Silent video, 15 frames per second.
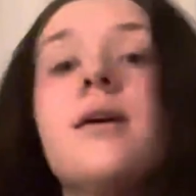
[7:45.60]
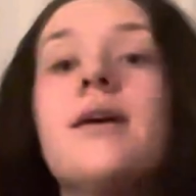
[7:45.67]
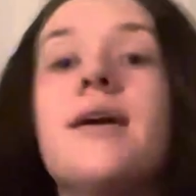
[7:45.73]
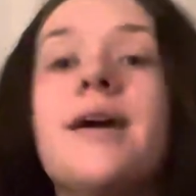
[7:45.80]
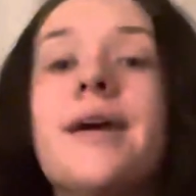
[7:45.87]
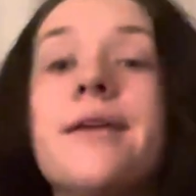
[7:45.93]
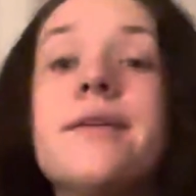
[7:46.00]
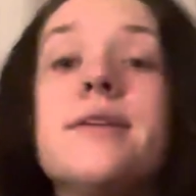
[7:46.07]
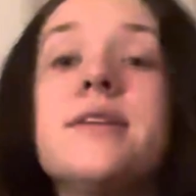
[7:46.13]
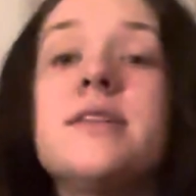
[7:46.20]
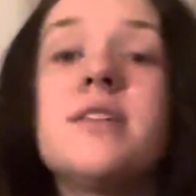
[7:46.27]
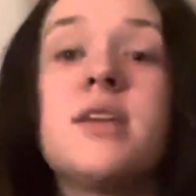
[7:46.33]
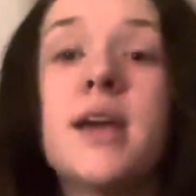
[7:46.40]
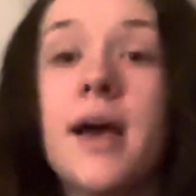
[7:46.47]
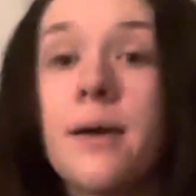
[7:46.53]
And
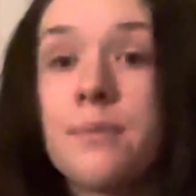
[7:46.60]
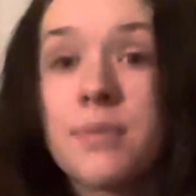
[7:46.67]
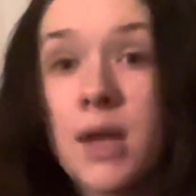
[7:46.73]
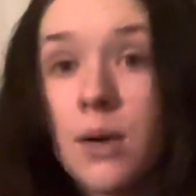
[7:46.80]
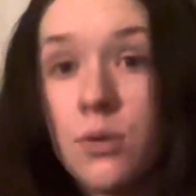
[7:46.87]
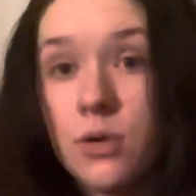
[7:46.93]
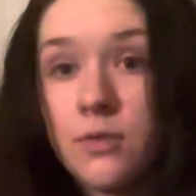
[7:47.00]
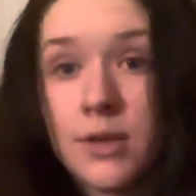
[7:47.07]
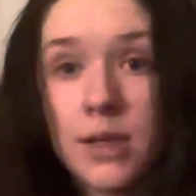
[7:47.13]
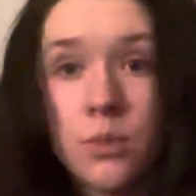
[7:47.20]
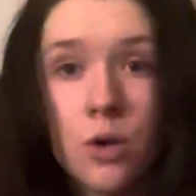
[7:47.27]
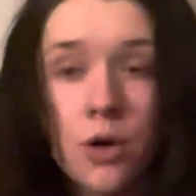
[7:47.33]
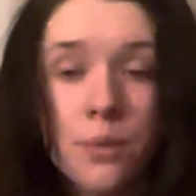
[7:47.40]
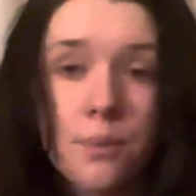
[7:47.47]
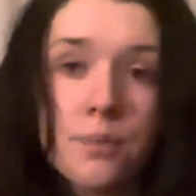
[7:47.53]
yeah, I wouldn't really
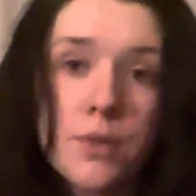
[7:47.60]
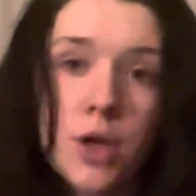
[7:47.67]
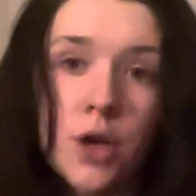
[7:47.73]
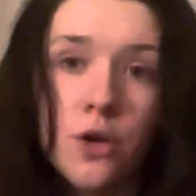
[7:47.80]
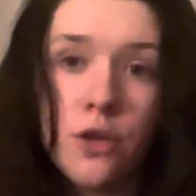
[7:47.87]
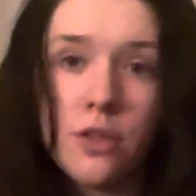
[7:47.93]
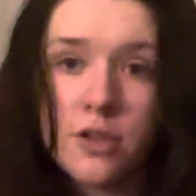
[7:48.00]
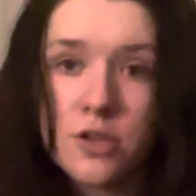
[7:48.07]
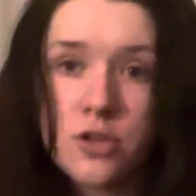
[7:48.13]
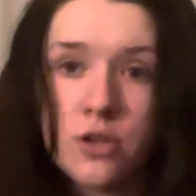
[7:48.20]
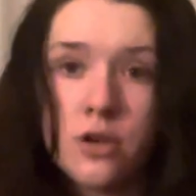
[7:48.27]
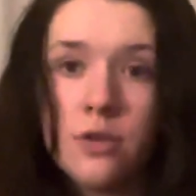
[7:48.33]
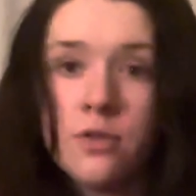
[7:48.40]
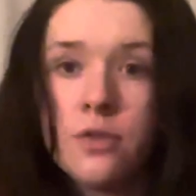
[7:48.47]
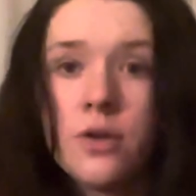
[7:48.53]
want another
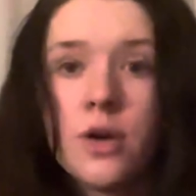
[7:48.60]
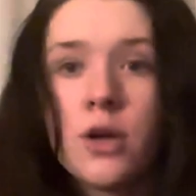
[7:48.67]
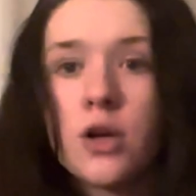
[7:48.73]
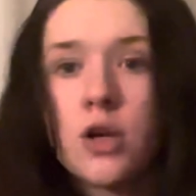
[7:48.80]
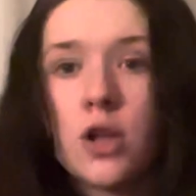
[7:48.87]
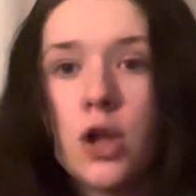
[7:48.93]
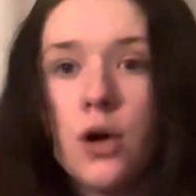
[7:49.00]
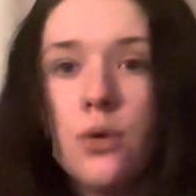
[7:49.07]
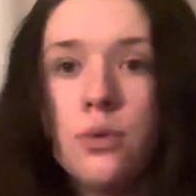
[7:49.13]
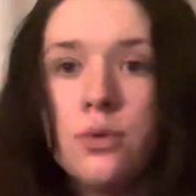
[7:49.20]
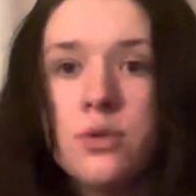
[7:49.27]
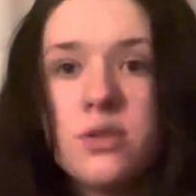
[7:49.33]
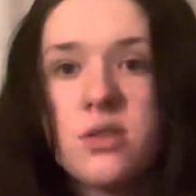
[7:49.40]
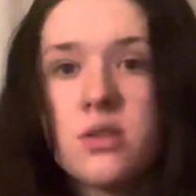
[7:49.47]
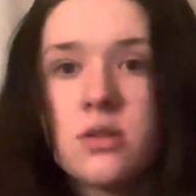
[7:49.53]
sort of
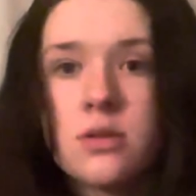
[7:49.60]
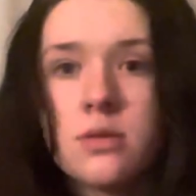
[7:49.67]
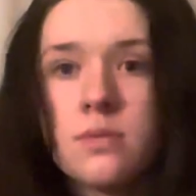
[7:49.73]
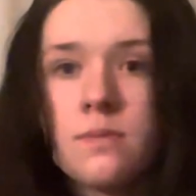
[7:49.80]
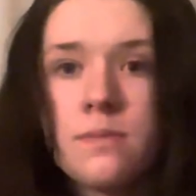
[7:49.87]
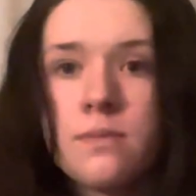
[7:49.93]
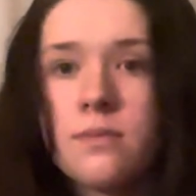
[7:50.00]
clothes,